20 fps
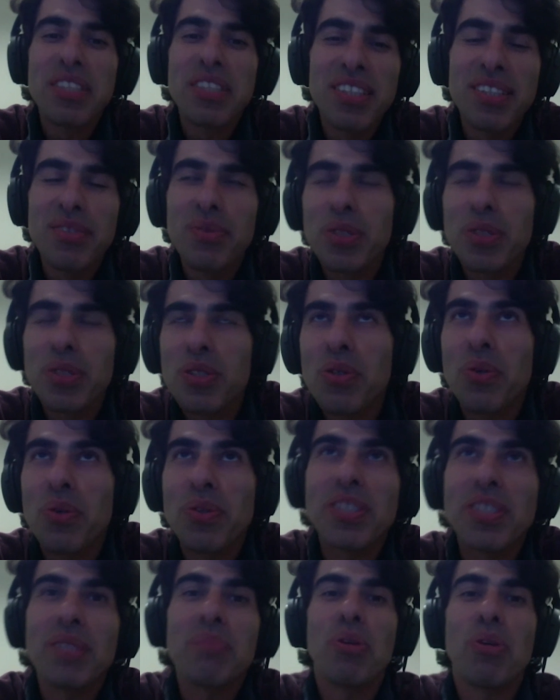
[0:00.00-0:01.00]
It was
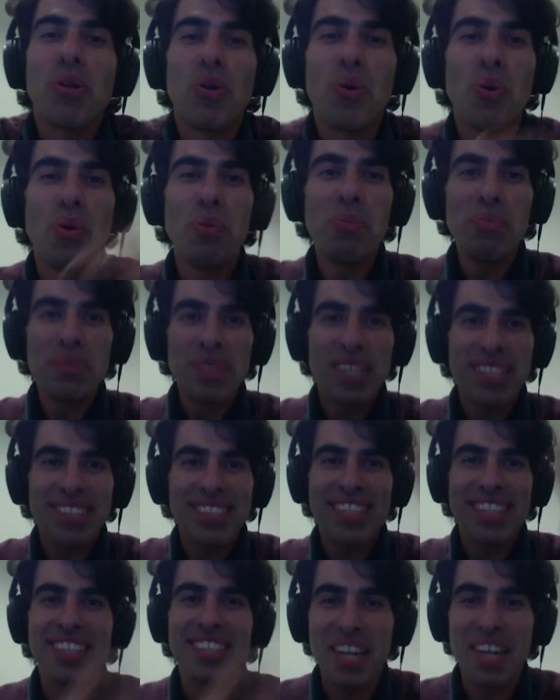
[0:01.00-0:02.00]
called Diplom at
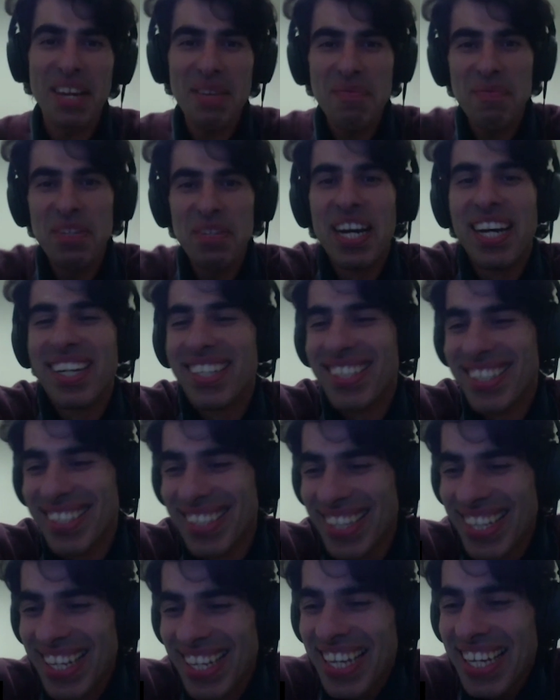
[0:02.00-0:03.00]
that time.
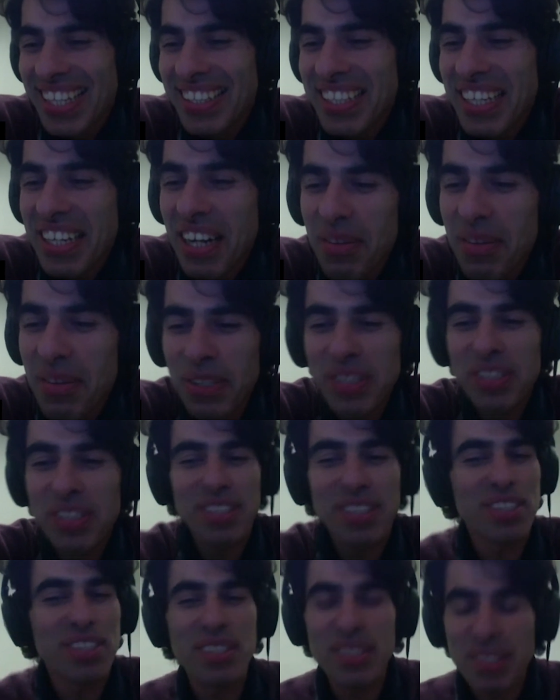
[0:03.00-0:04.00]
And then I was
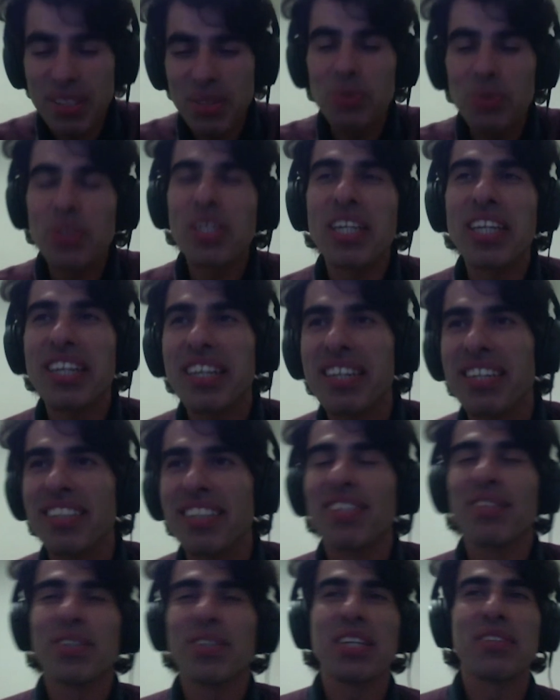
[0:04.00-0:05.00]
just Googling
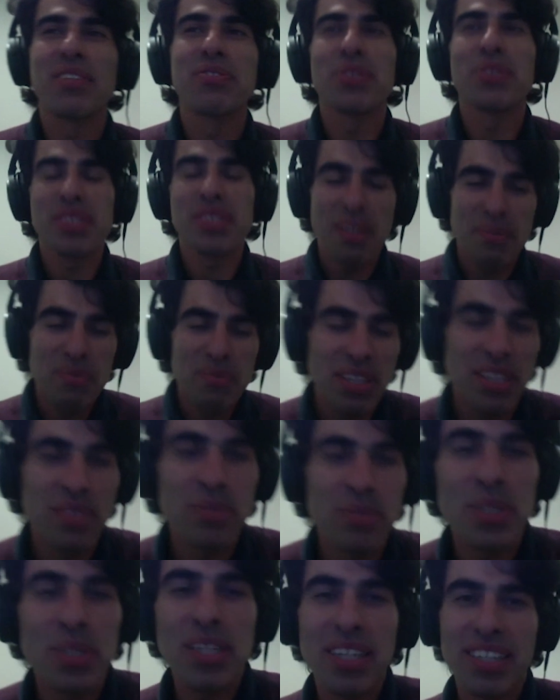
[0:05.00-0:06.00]
and looking for
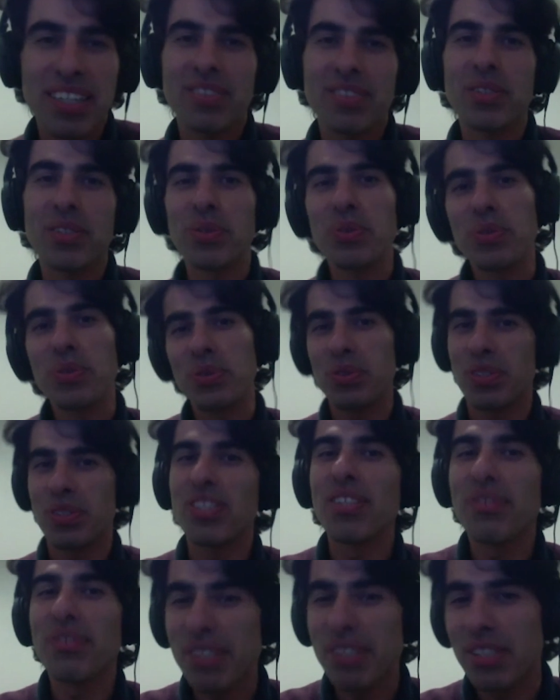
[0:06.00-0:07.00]
something where I could do
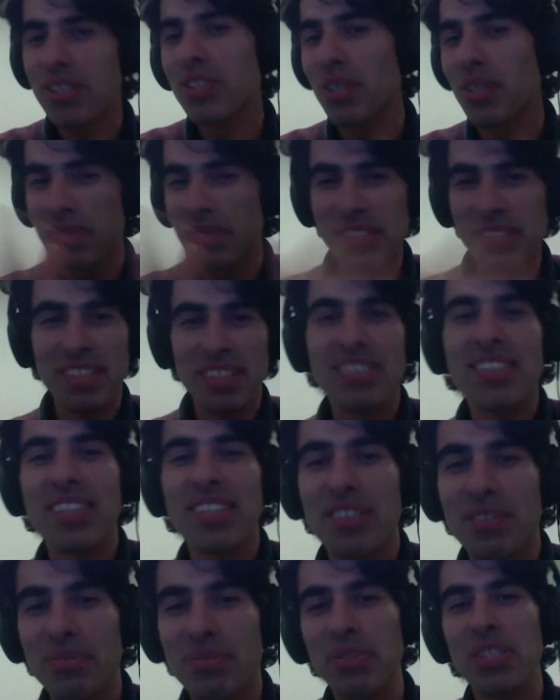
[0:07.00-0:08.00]
civil service
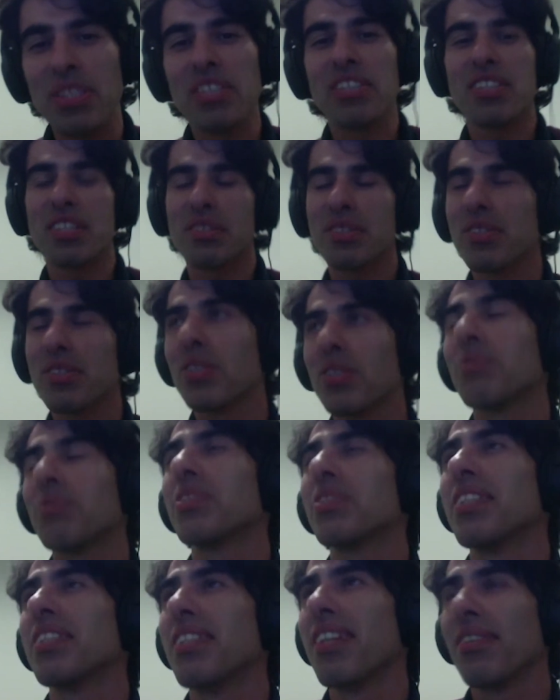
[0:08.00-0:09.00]
instead of military
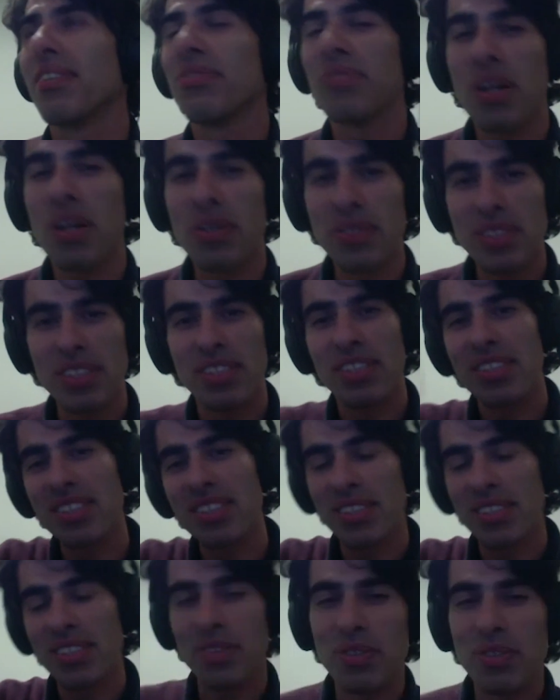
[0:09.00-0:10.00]
service. And I found
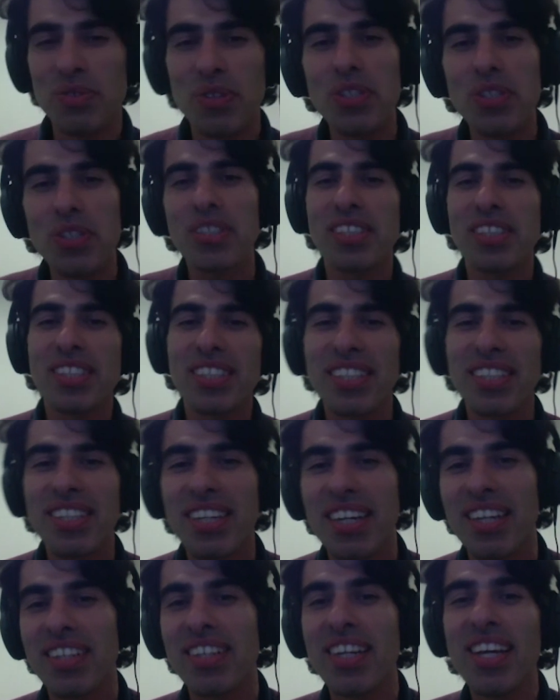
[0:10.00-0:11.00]
this university,
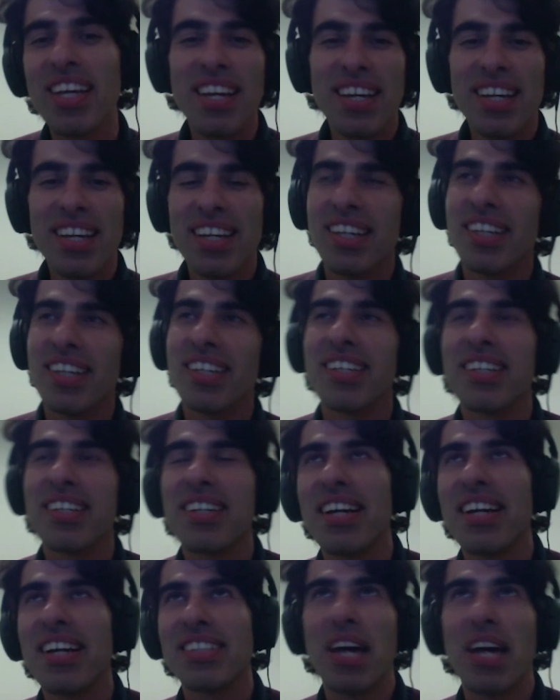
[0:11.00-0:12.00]
and
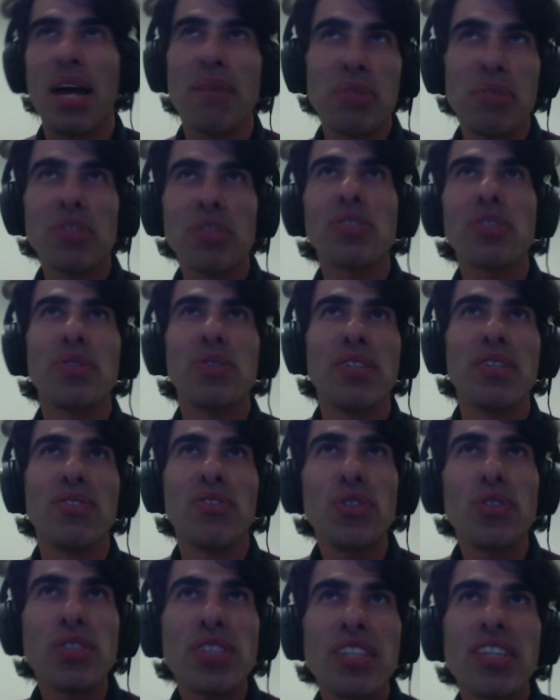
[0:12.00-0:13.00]
I typed also in
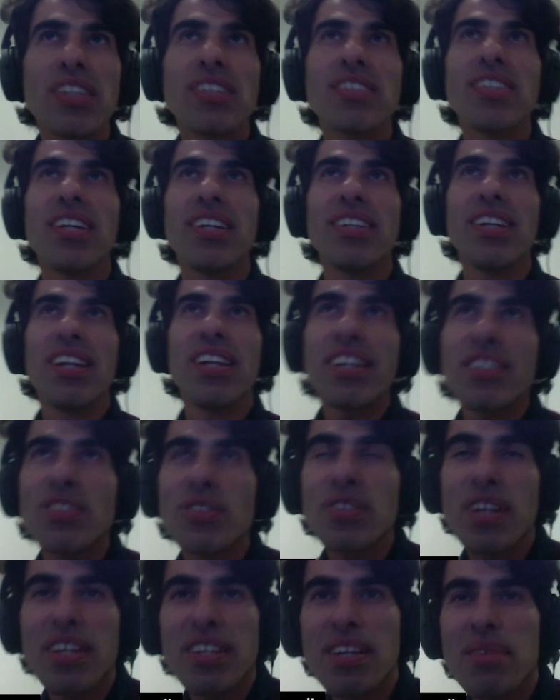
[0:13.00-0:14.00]
physics and
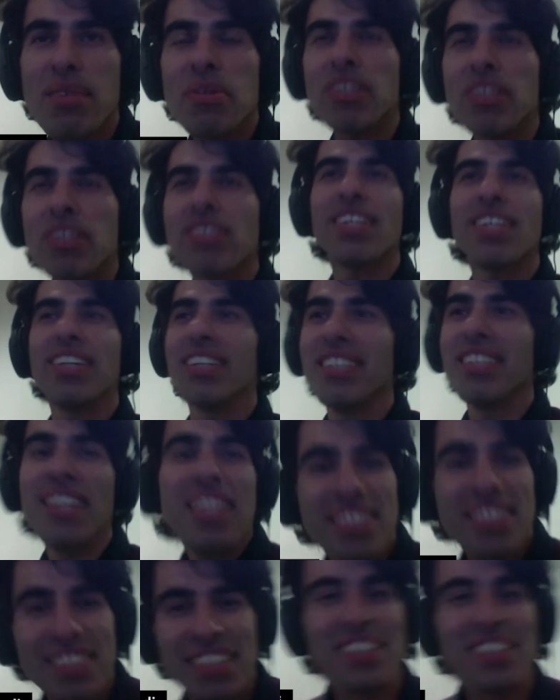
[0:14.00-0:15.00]
electrodynamics and
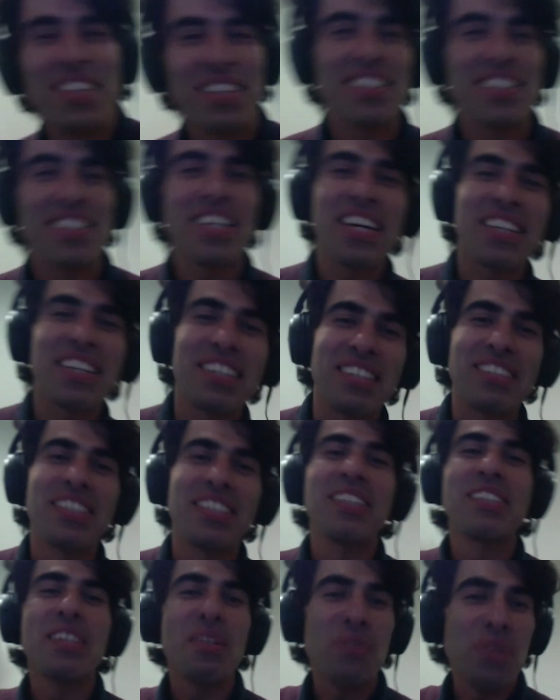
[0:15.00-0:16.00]
things like that. And
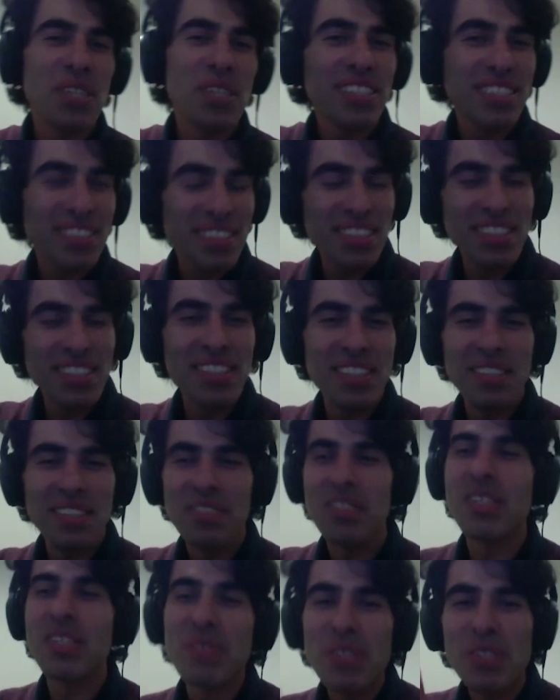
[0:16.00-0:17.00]
then there was a
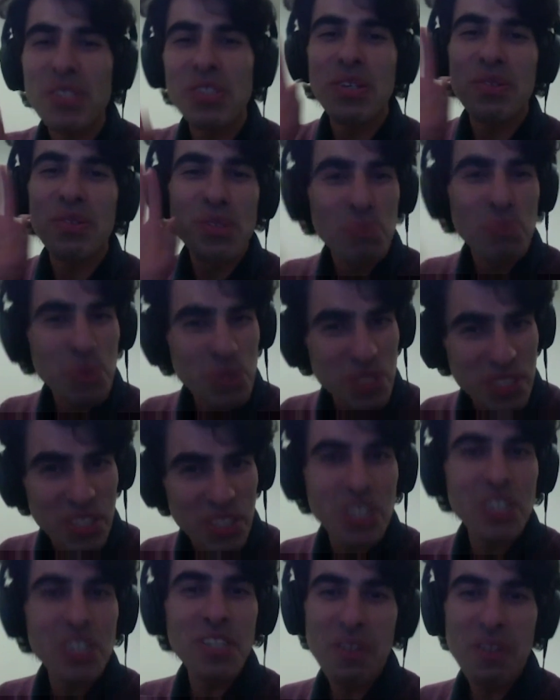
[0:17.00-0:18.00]
civil service
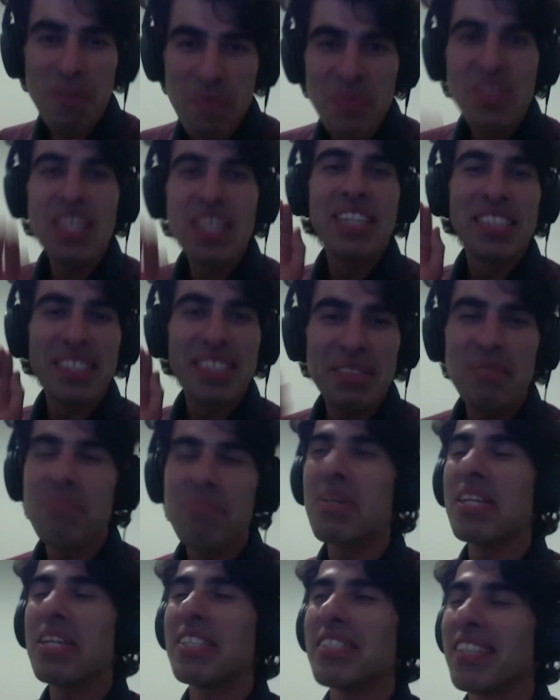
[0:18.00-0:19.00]
position,
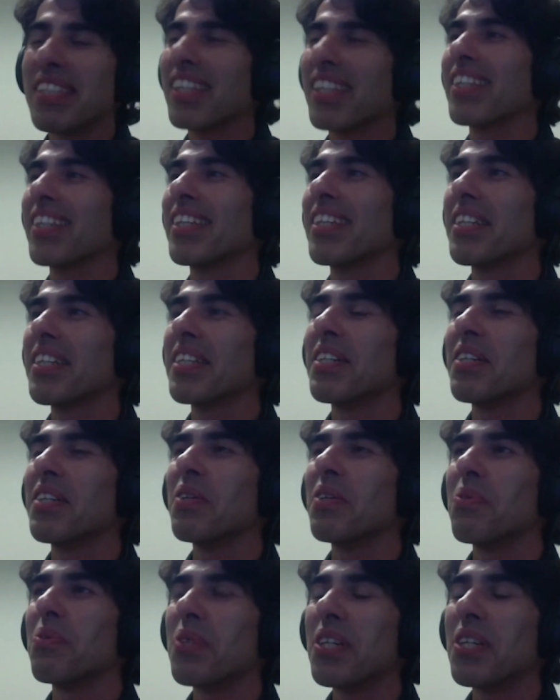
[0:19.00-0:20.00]
basically
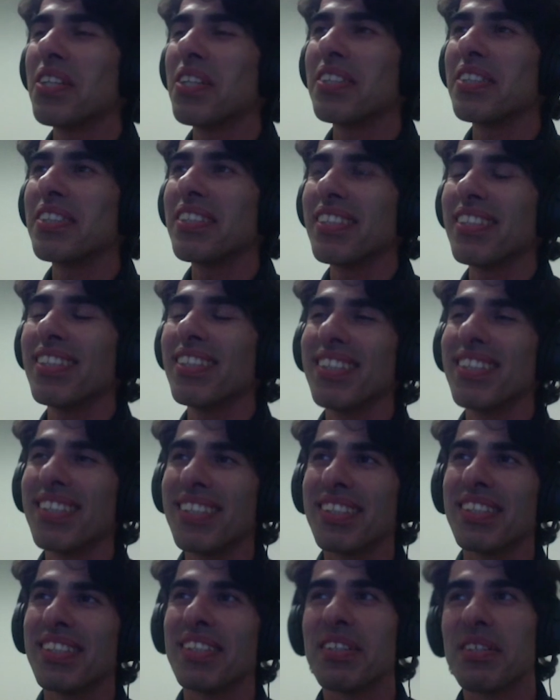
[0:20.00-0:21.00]
where
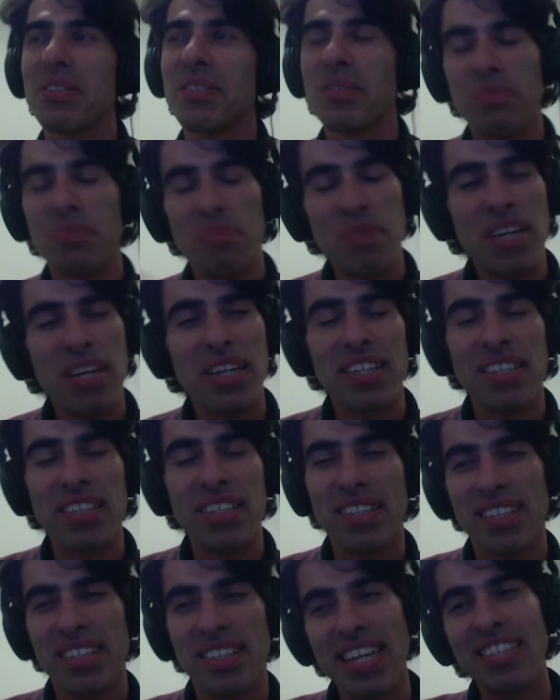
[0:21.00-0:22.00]
my
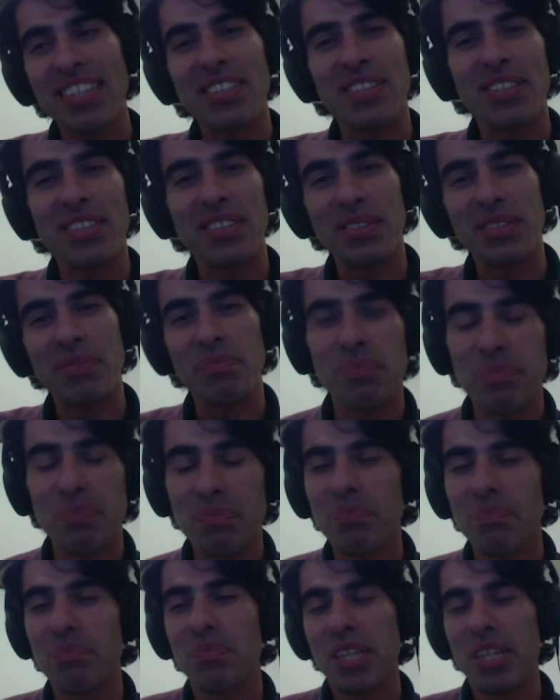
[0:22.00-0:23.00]
later
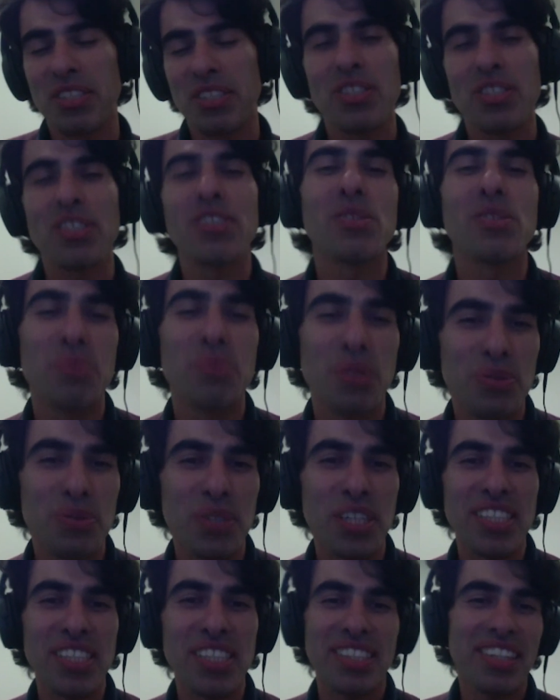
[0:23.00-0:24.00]
PhD
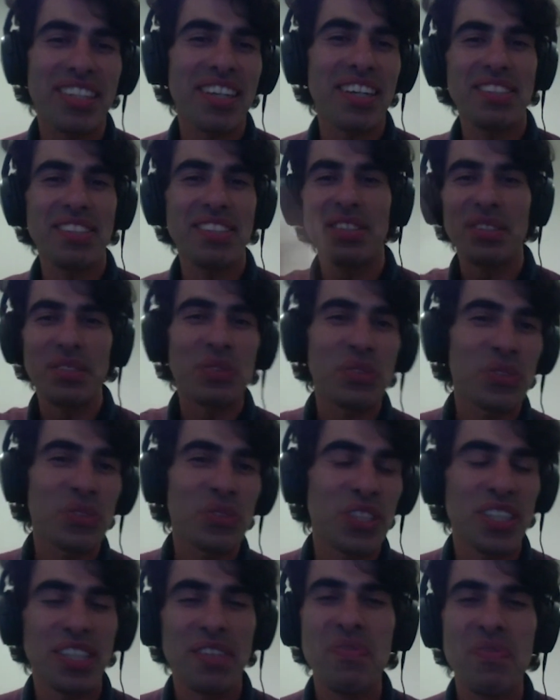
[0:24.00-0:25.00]
supervisor kind of
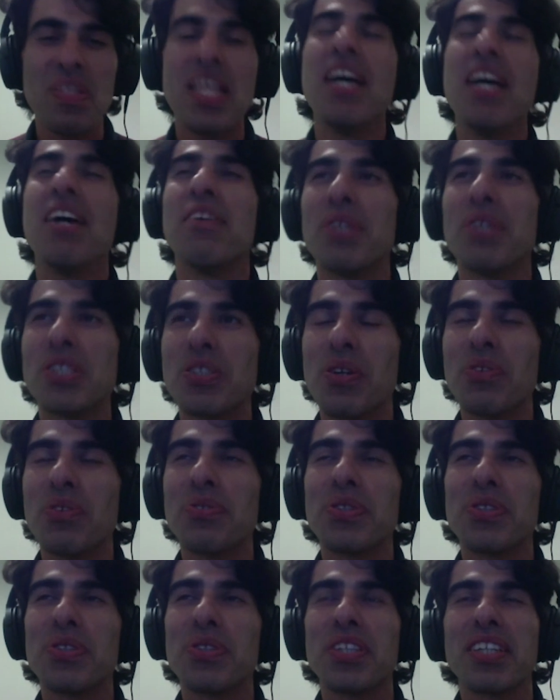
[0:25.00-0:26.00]
was
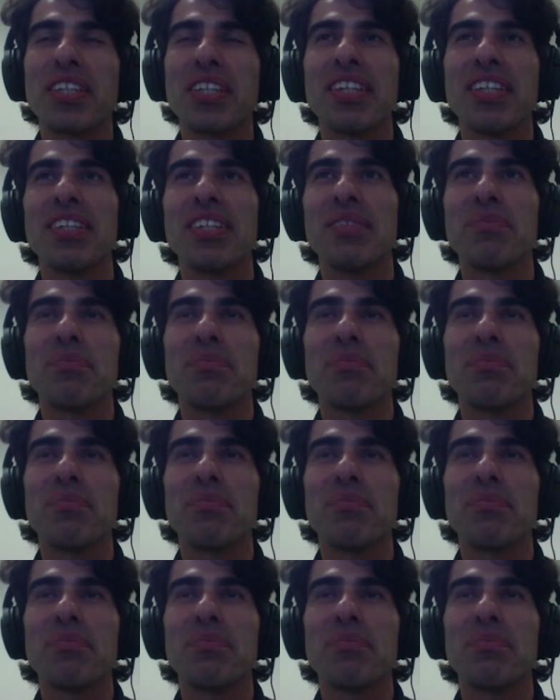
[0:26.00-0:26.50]
offering a